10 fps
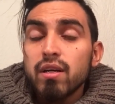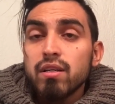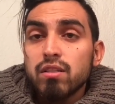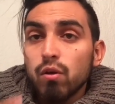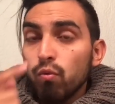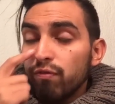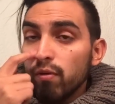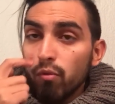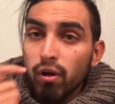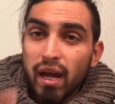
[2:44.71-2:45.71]
So
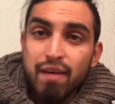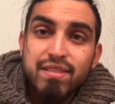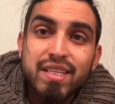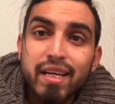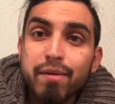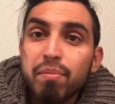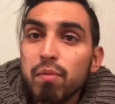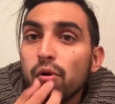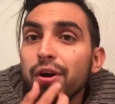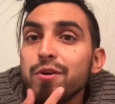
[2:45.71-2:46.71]
from what I've seen,
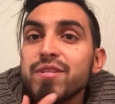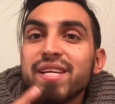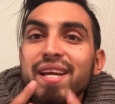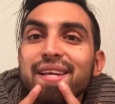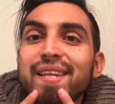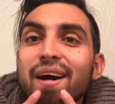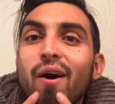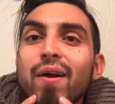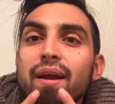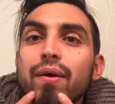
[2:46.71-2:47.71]
people are using it in the
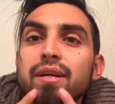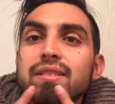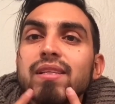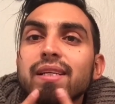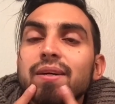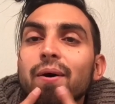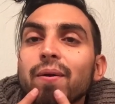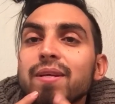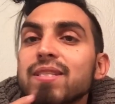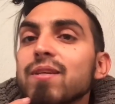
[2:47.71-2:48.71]
hard areas, like all
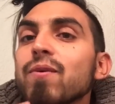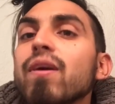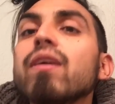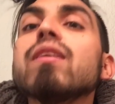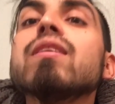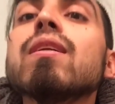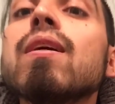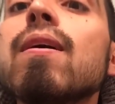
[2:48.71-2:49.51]
these little areas